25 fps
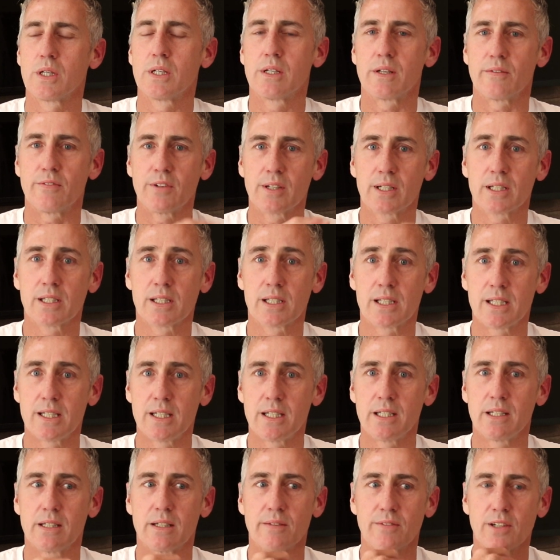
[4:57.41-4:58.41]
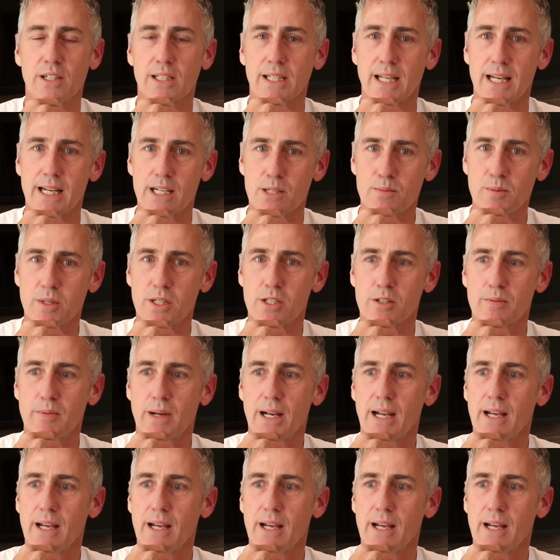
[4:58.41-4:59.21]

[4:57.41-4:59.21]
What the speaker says: difficult aspects of my